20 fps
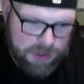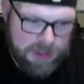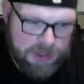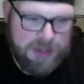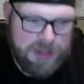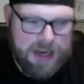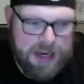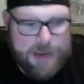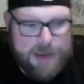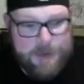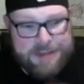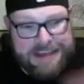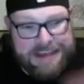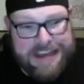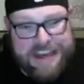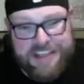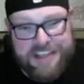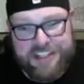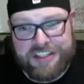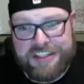I was
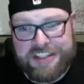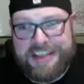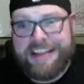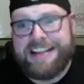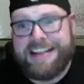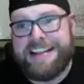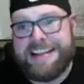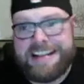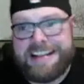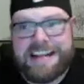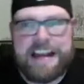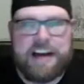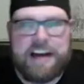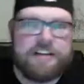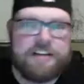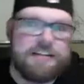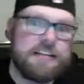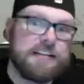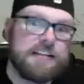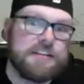actually in
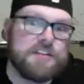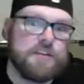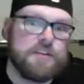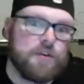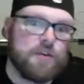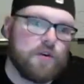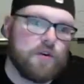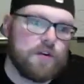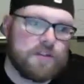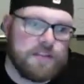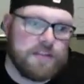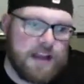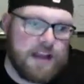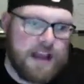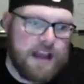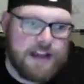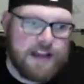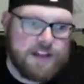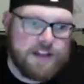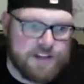their Discord
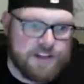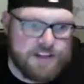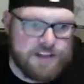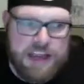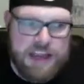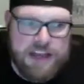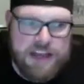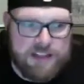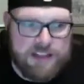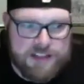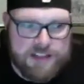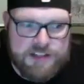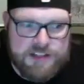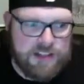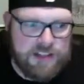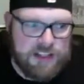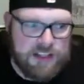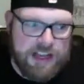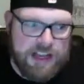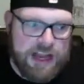today just saying,
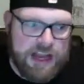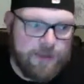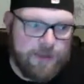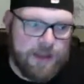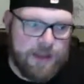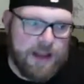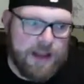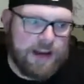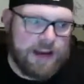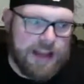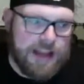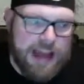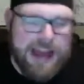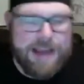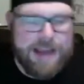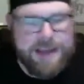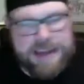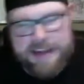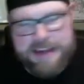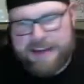listen, like I
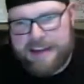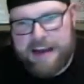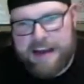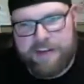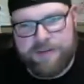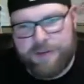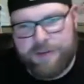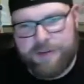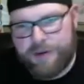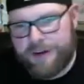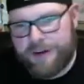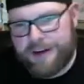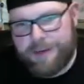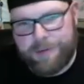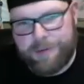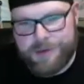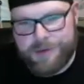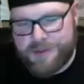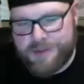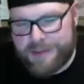get downvoted. I'm
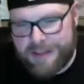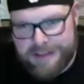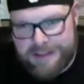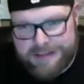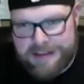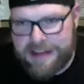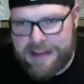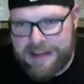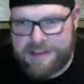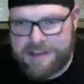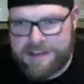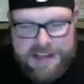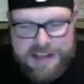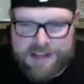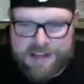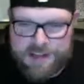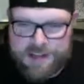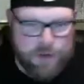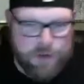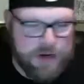losing like 10
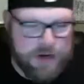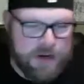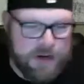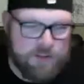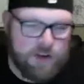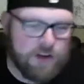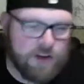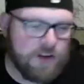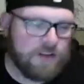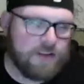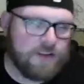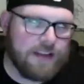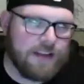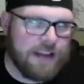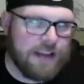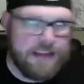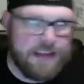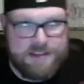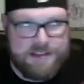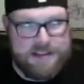cents or whatever. Like
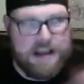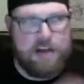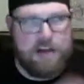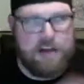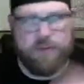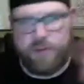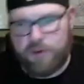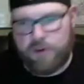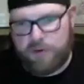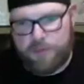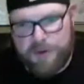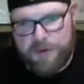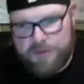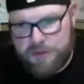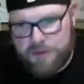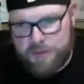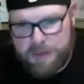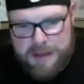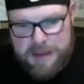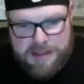he's downvoted me for
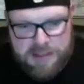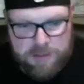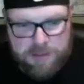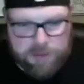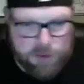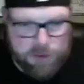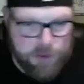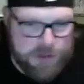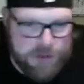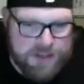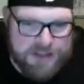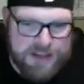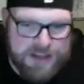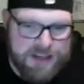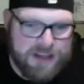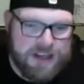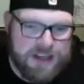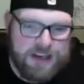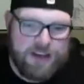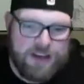the past couple of weeks
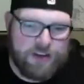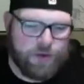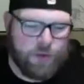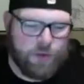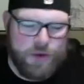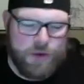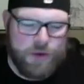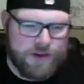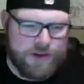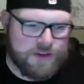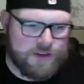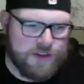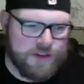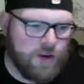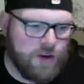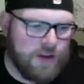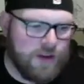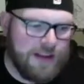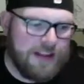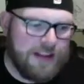or week or
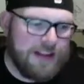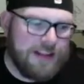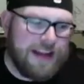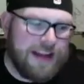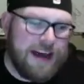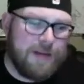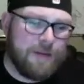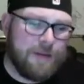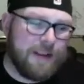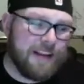so. I'm like,